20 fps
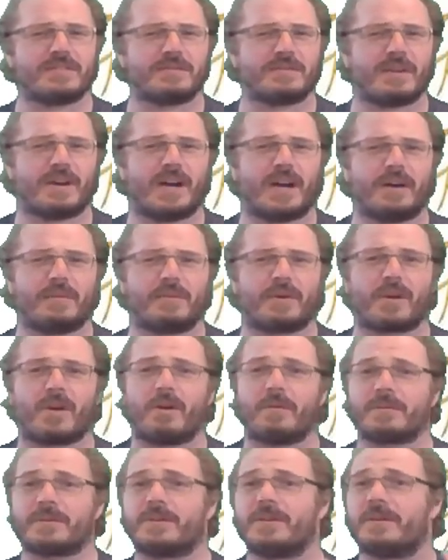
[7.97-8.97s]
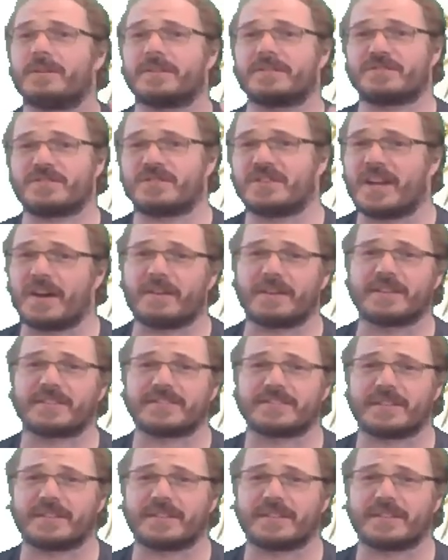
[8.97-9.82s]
what I would call a generic cell.